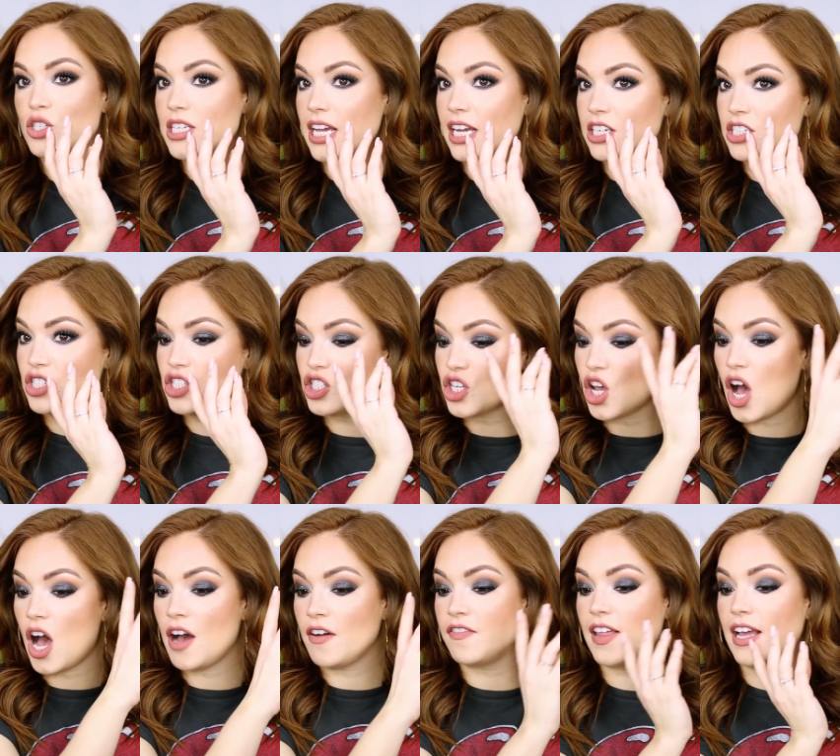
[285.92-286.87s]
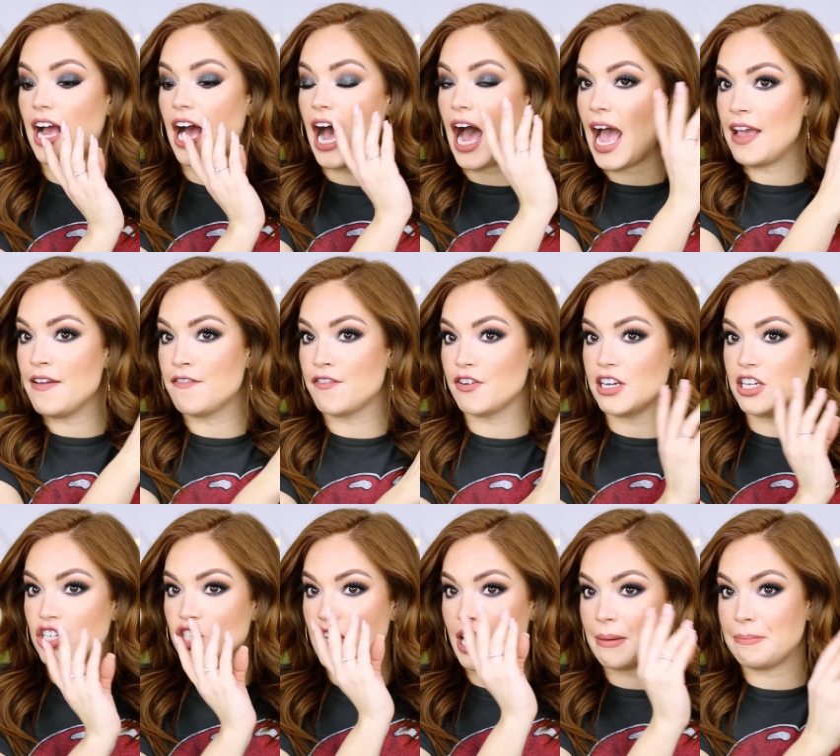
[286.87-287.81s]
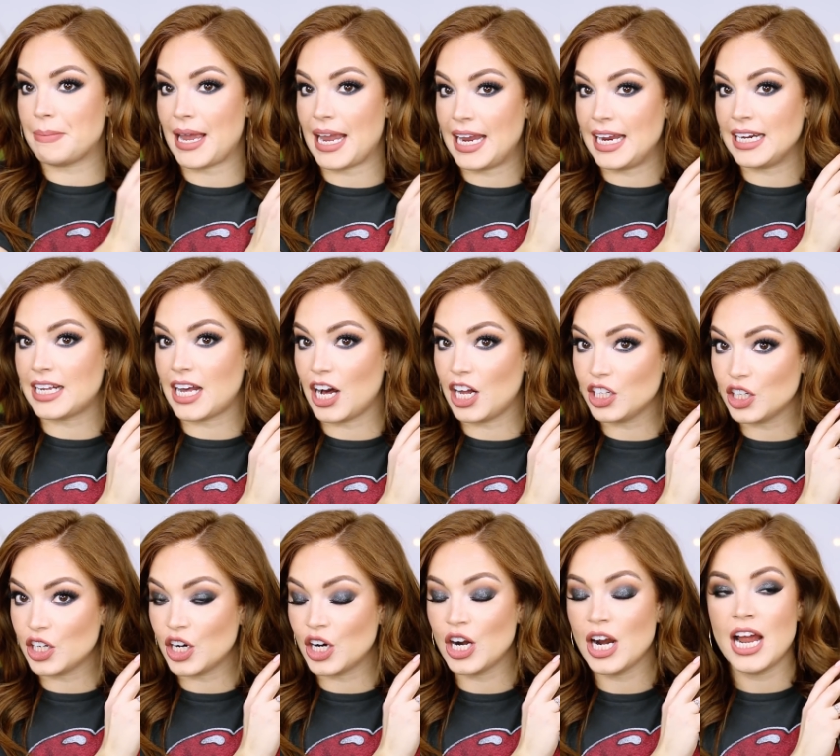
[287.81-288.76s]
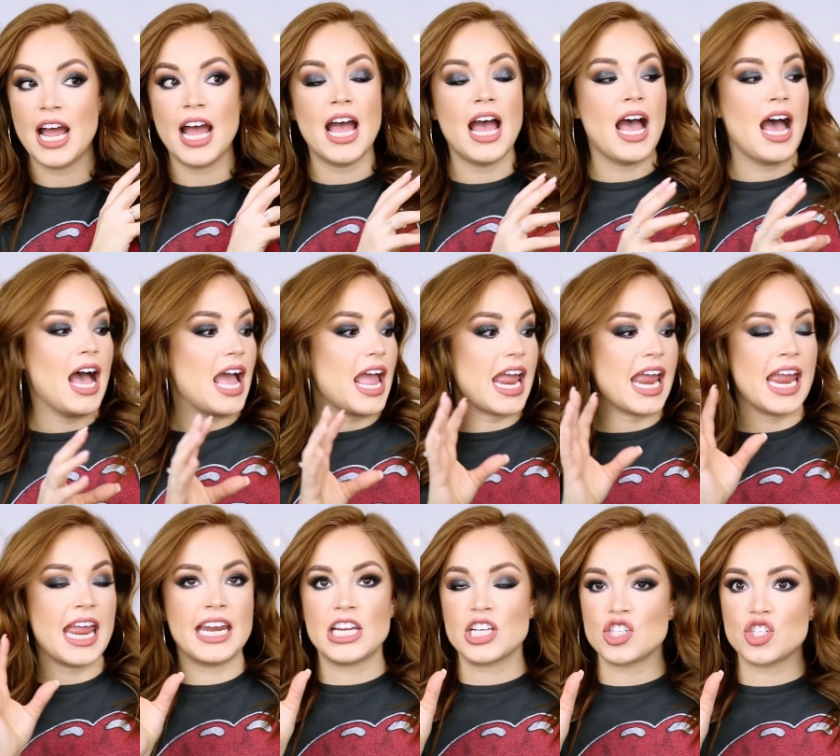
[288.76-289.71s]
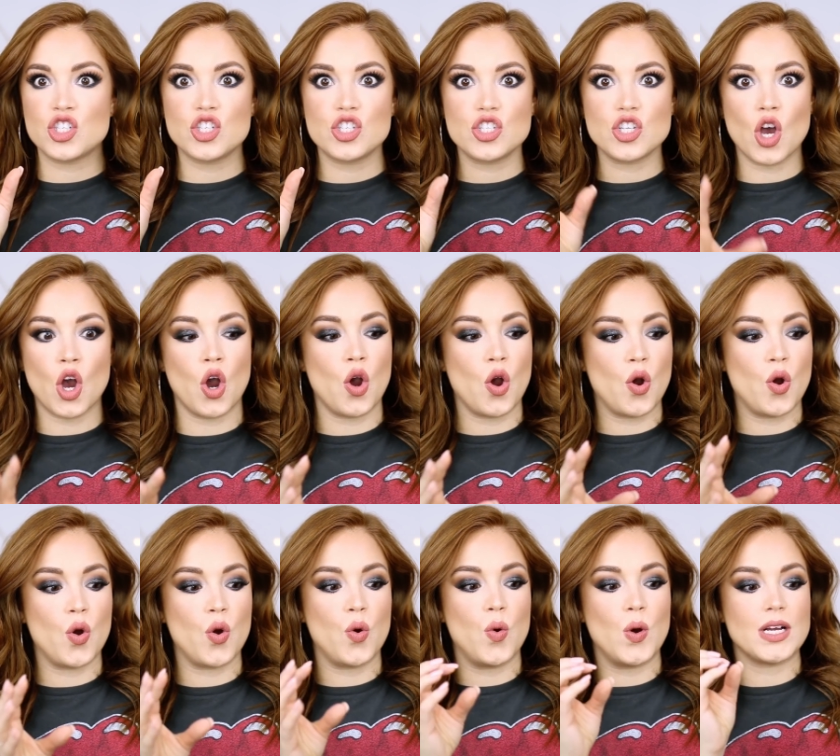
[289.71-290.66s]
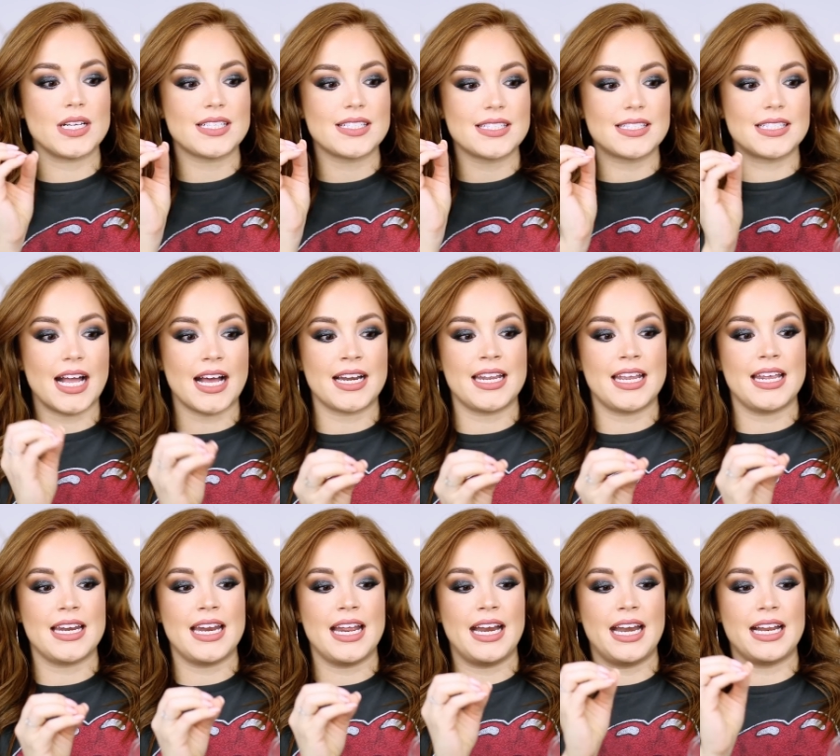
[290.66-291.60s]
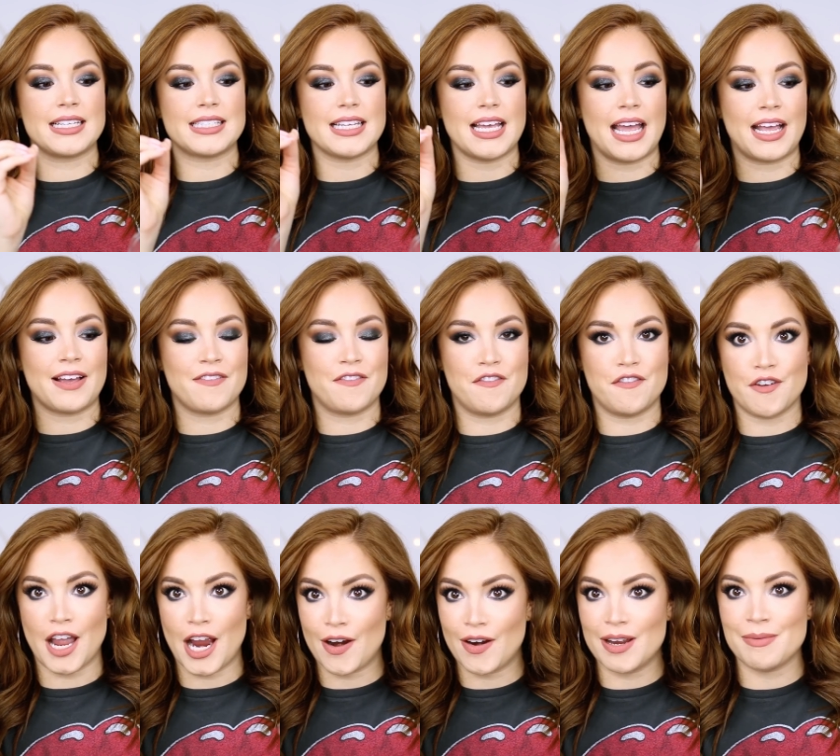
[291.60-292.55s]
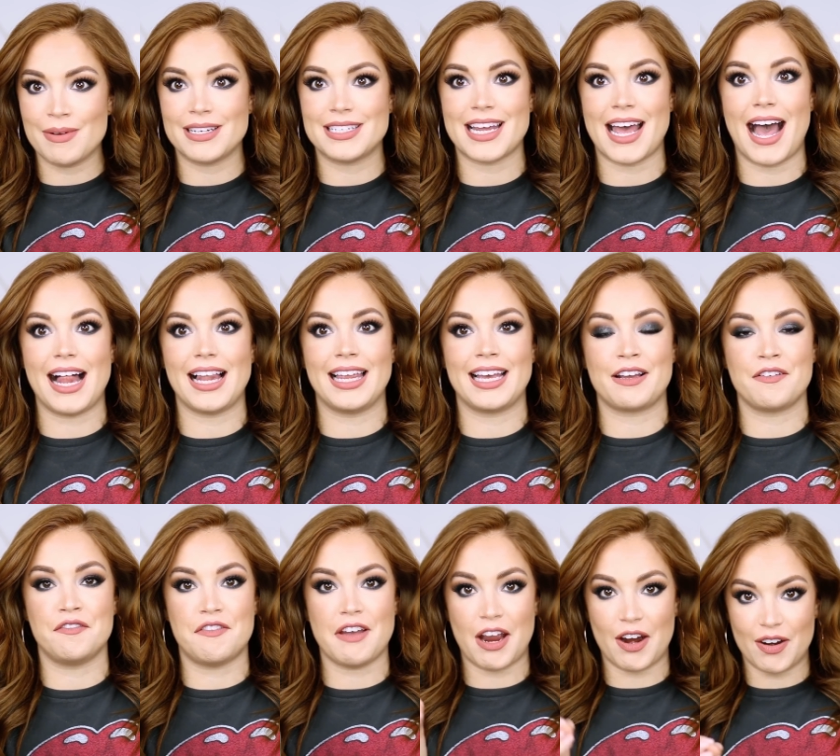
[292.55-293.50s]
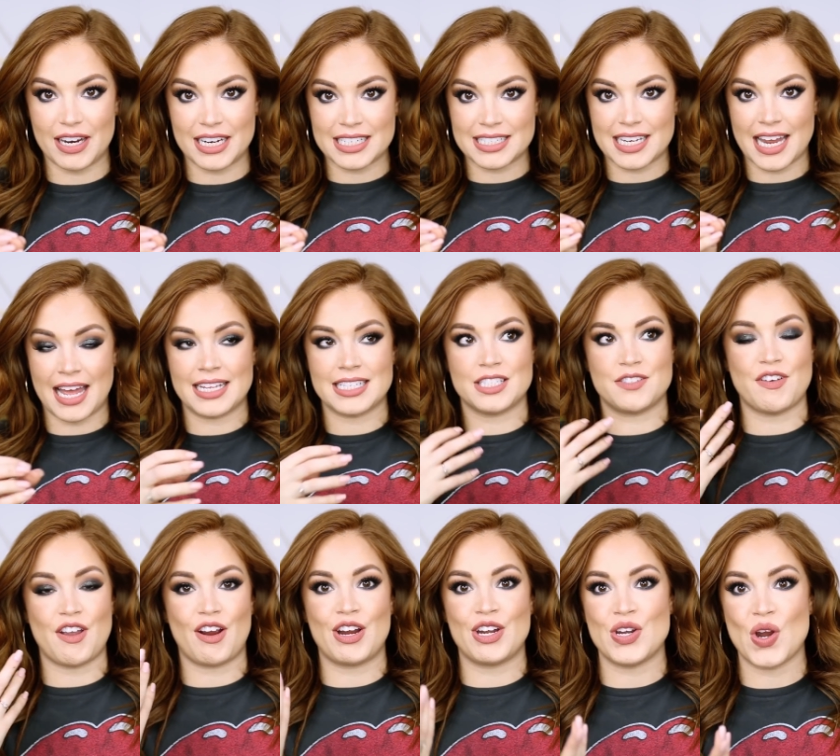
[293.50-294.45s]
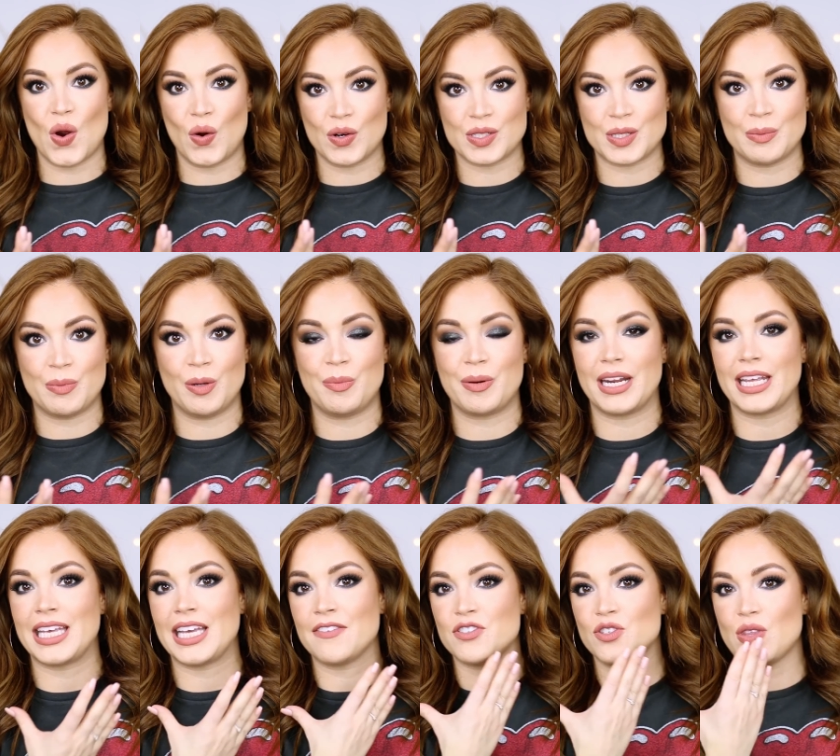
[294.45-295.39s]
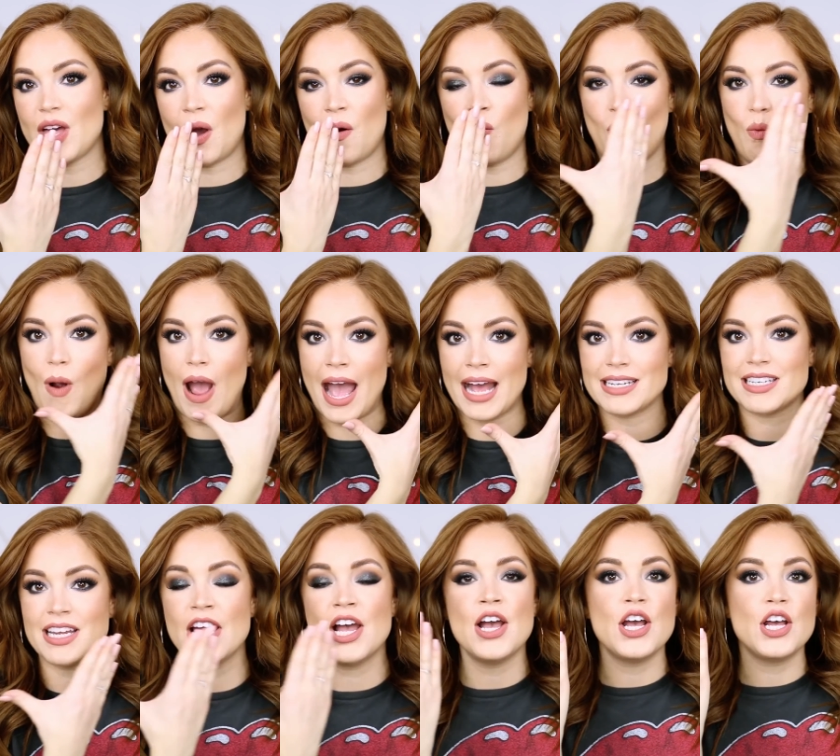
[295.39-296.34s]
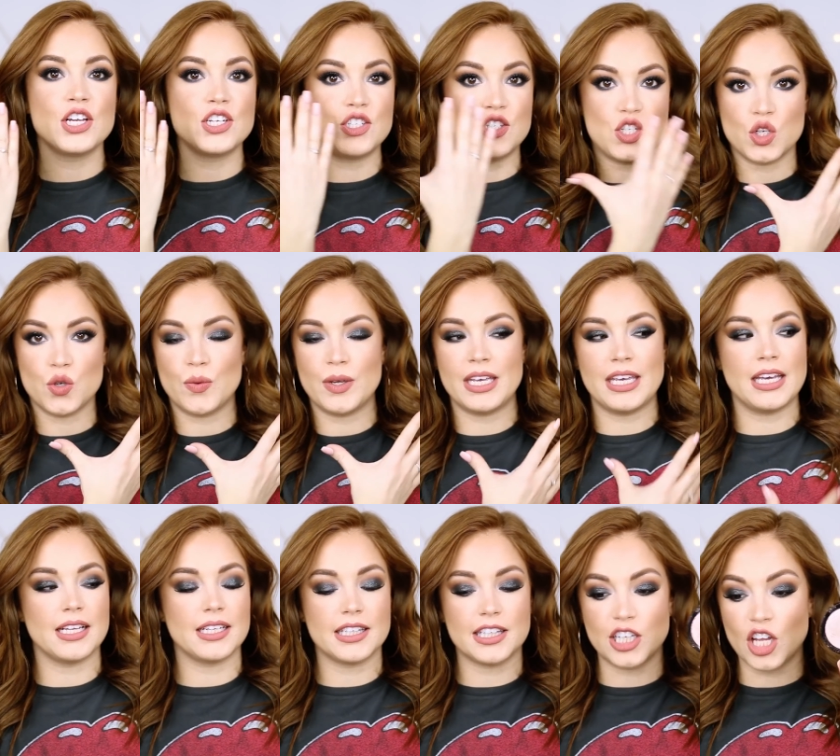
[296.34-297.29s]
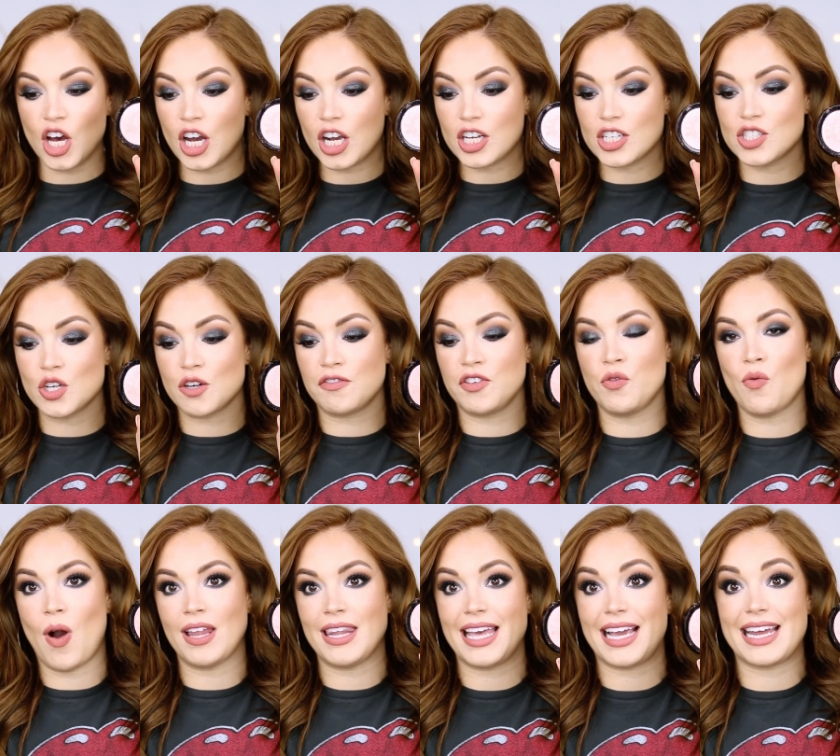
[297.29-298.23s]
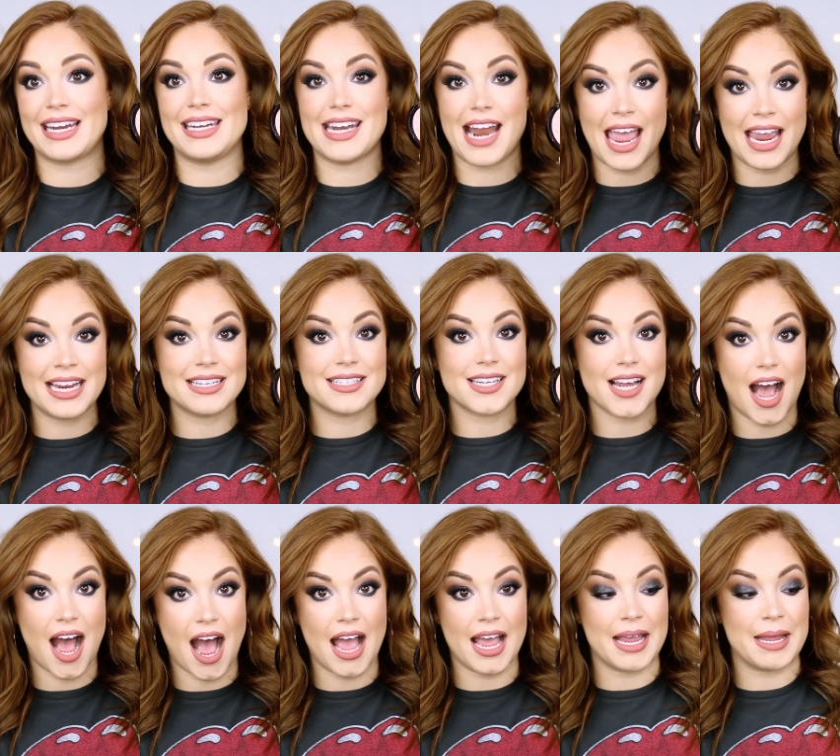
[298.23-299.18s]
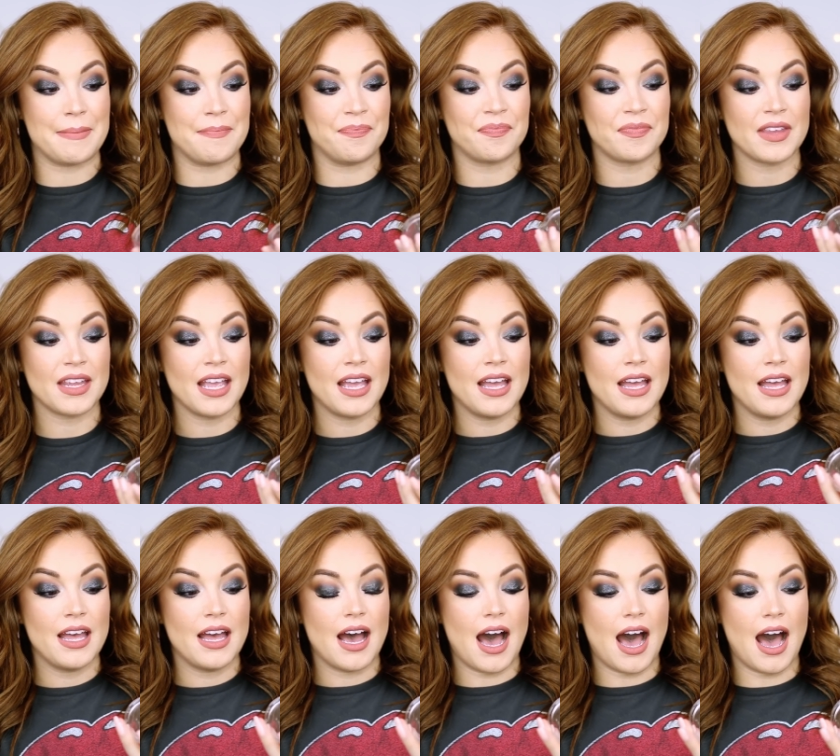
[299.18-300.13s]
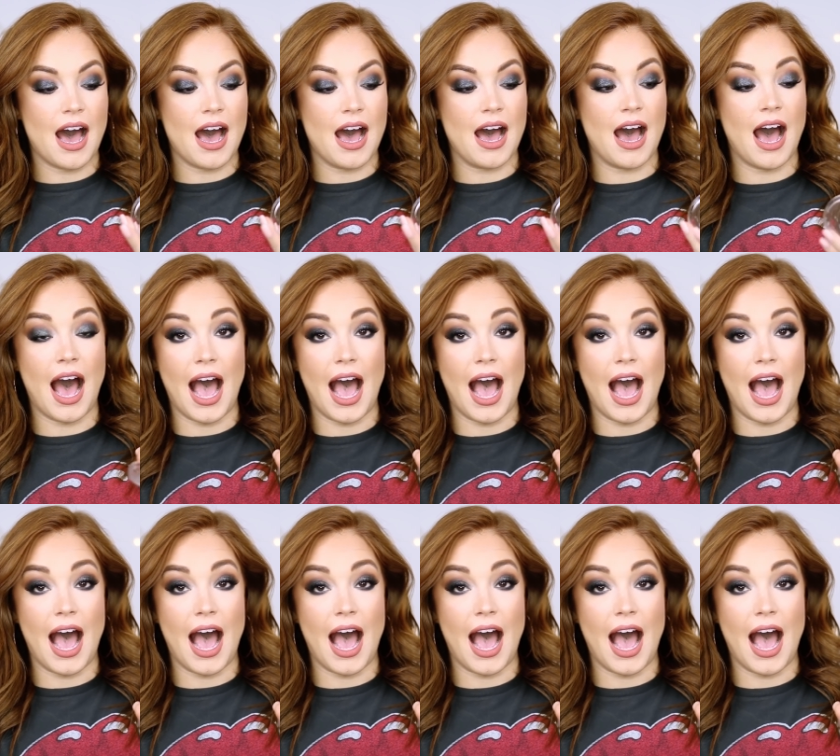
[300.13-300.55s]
looks like a soft, like ivory champagne color it is so stunning. It is like very metallic, very intense, very noticeable, but it gives you that wet, dewy look. So if you want like a nighttime uh,